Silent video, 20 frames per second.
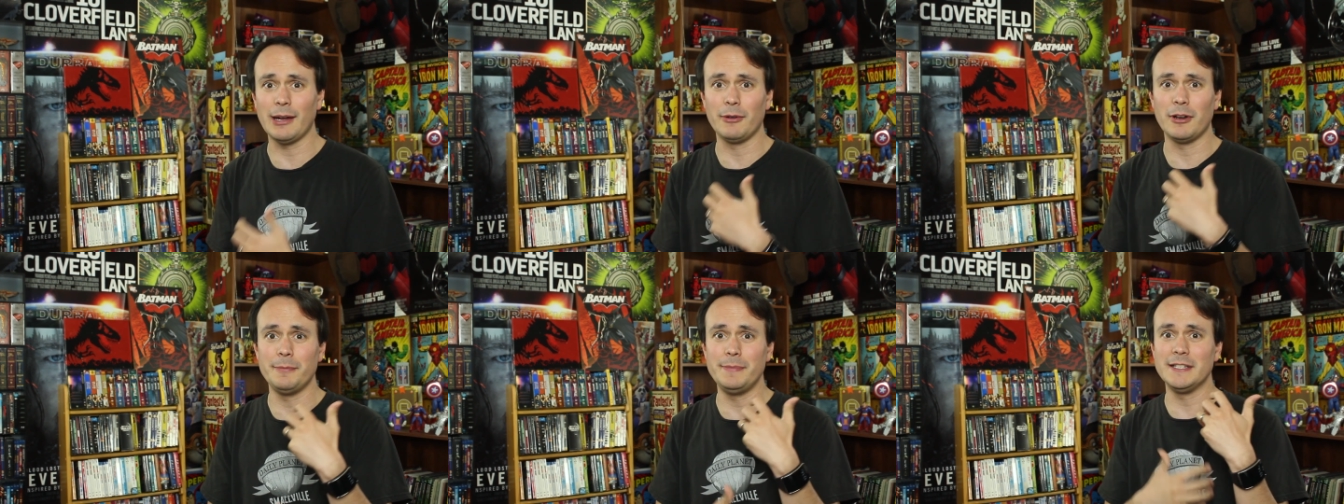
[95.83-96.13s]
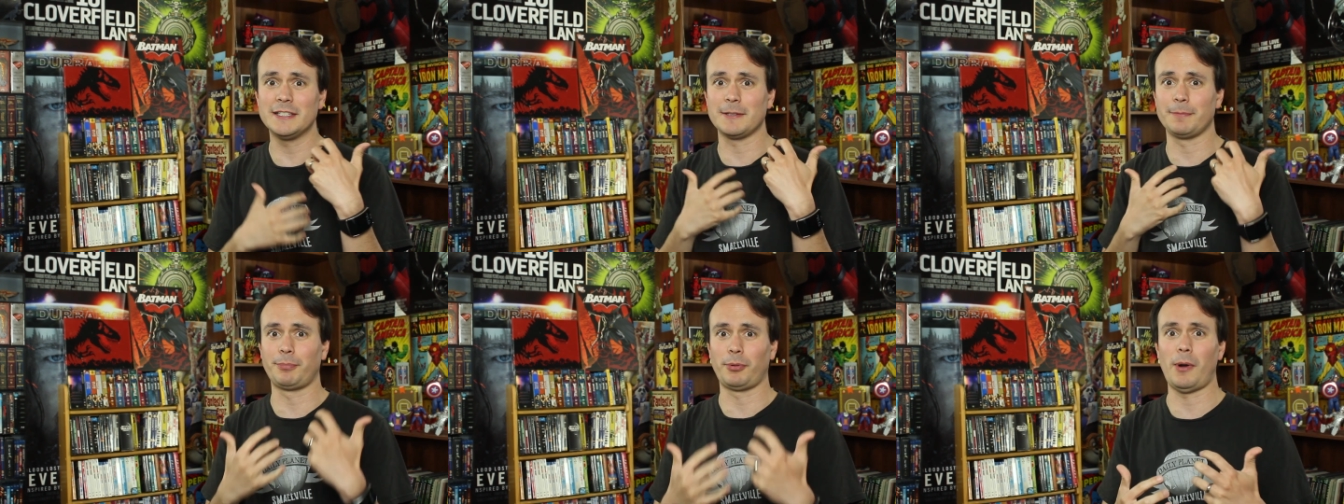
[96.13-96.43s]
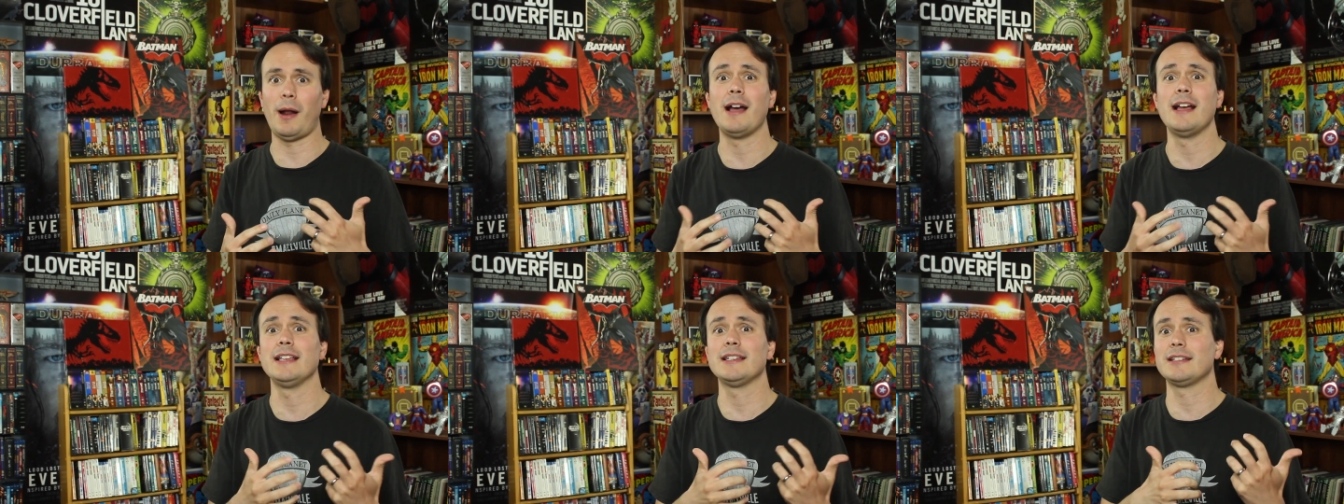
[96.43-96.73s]
I want to be
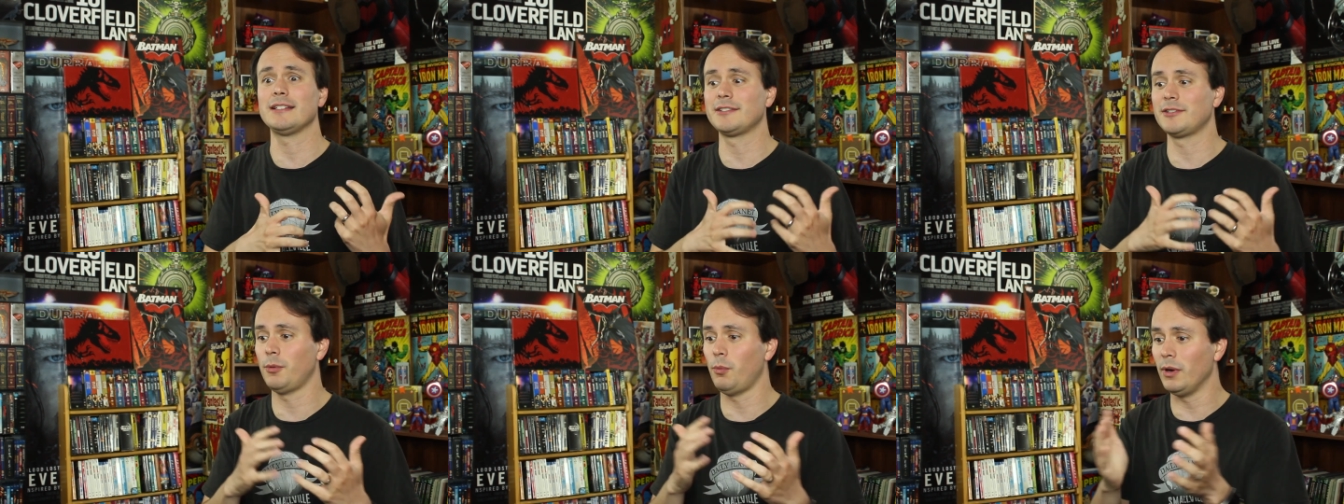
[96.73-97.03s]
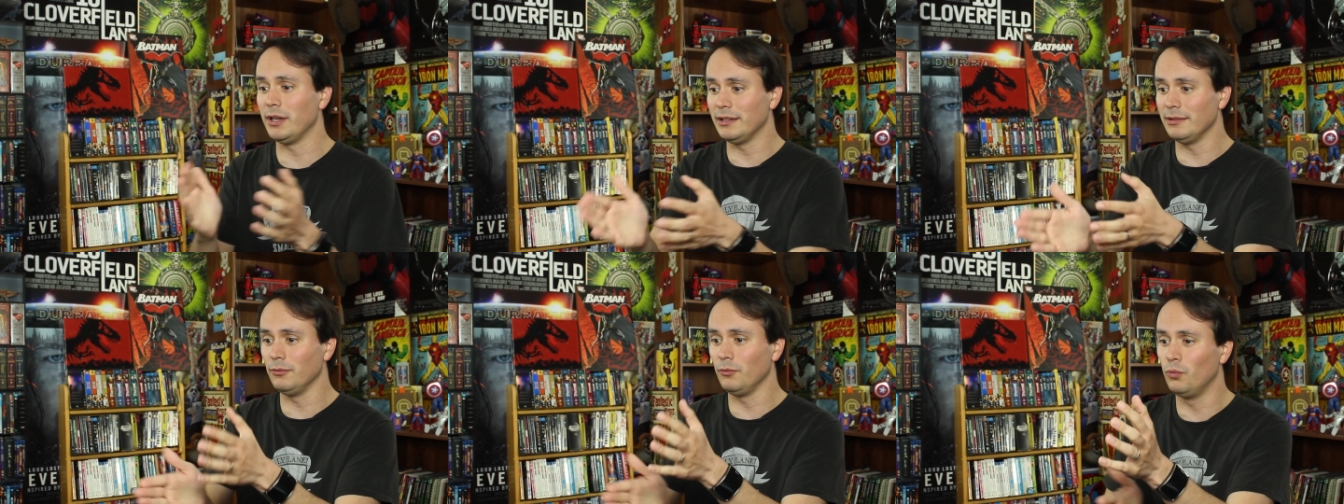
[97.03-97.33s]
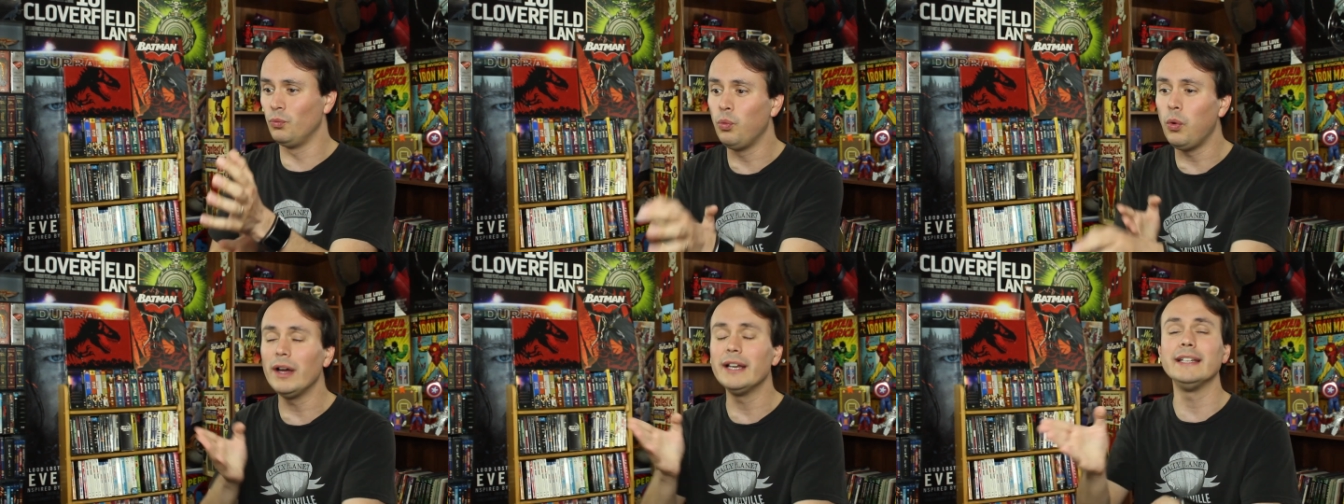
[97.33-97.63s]
surprised as to
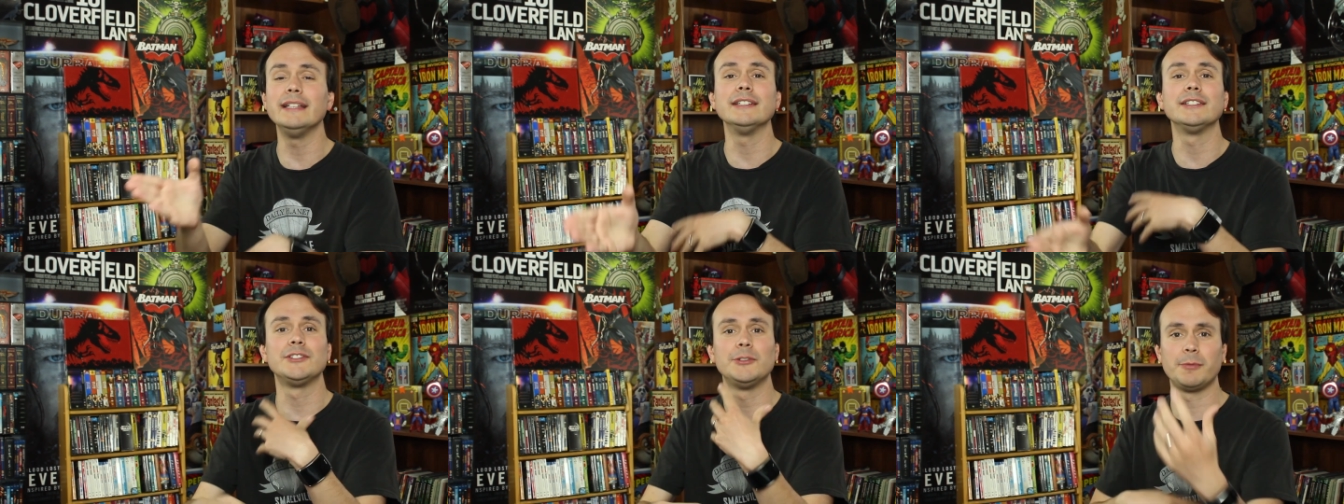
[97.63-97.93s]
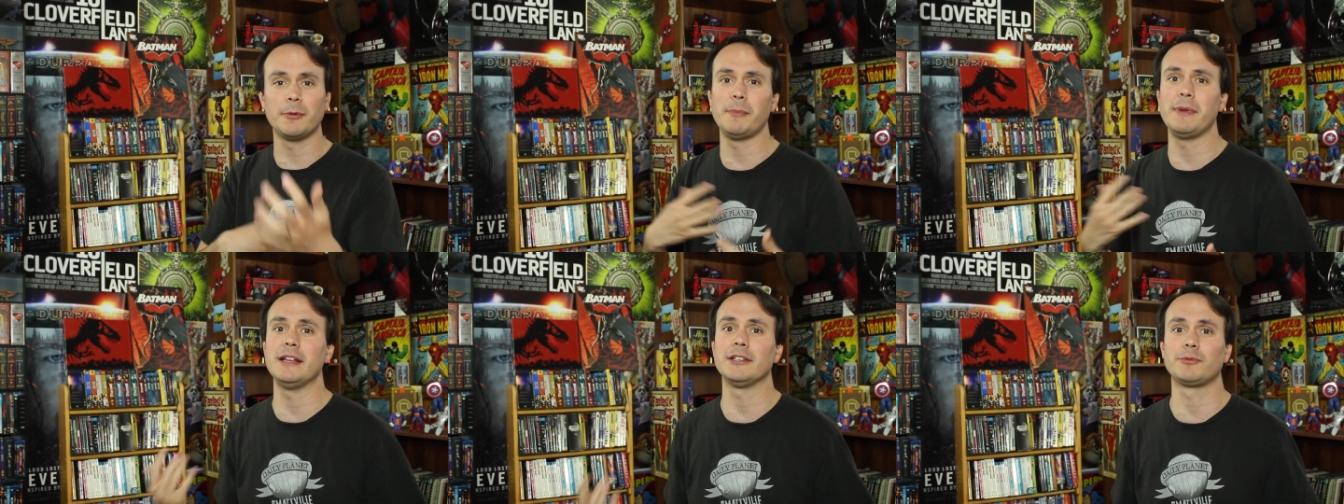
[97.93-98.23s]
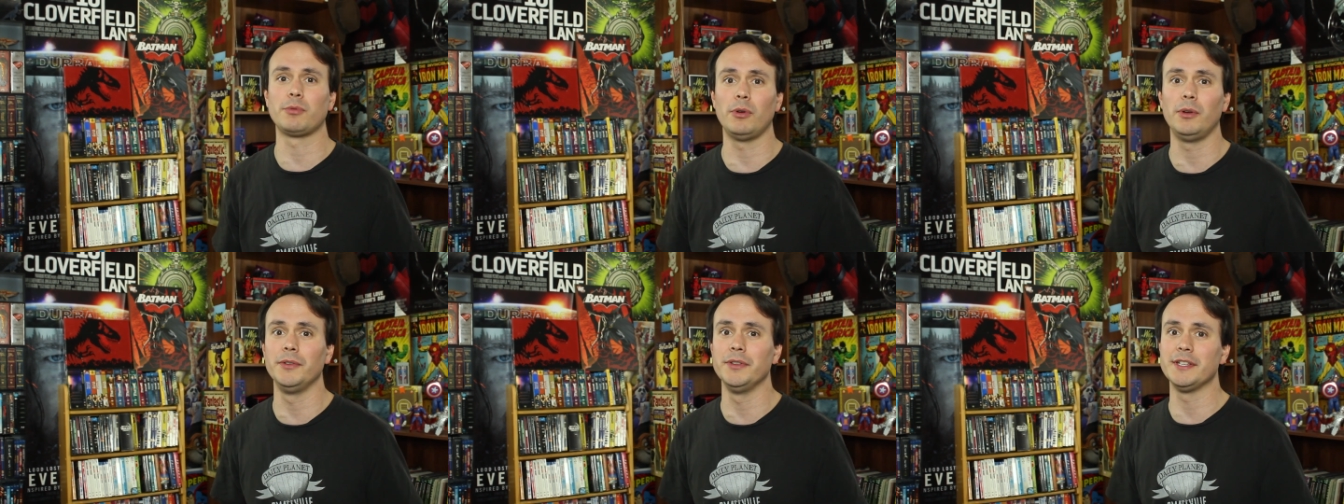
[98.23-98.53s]
what is
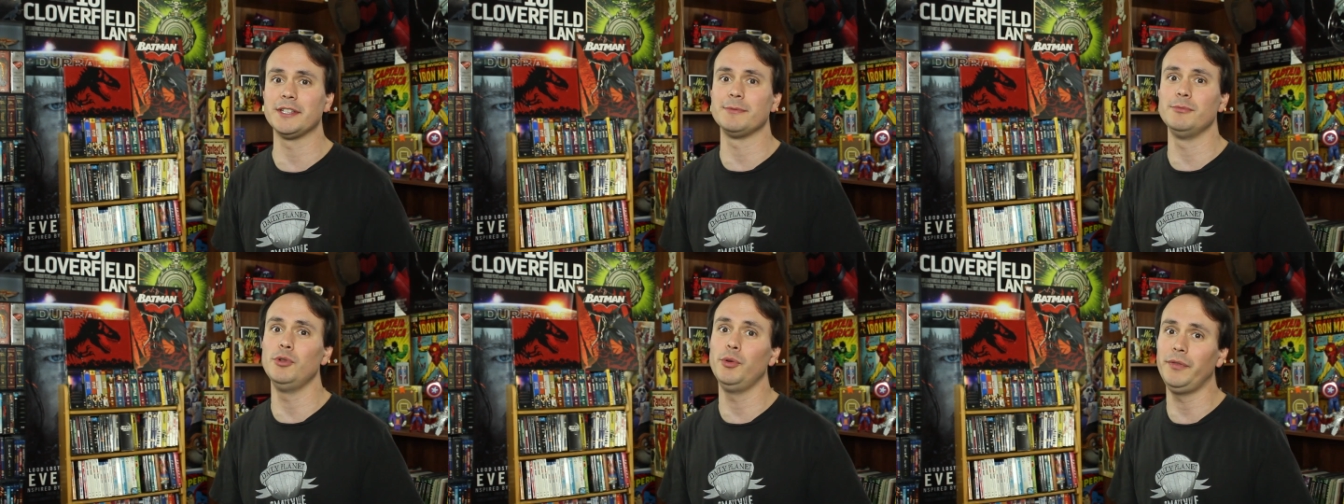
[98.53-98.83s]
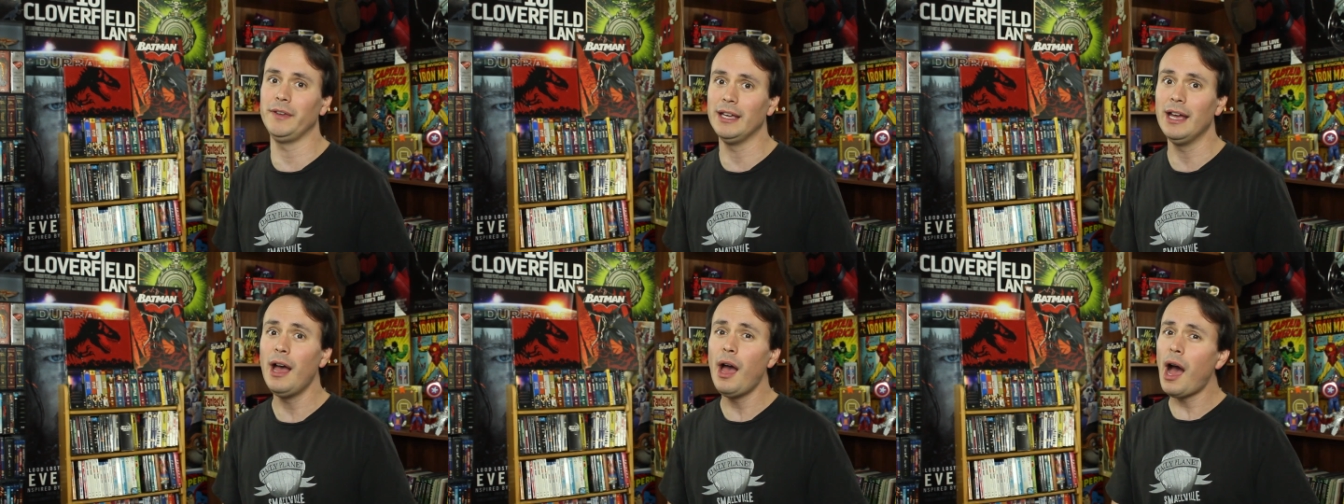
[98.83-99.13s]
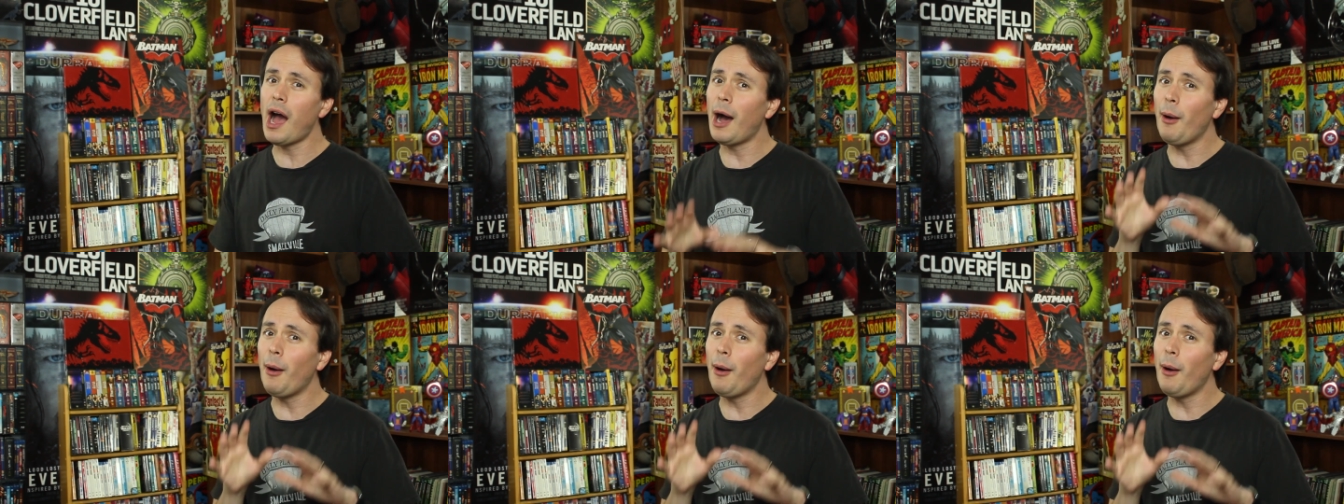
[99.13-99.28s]
Superman's role in this movie.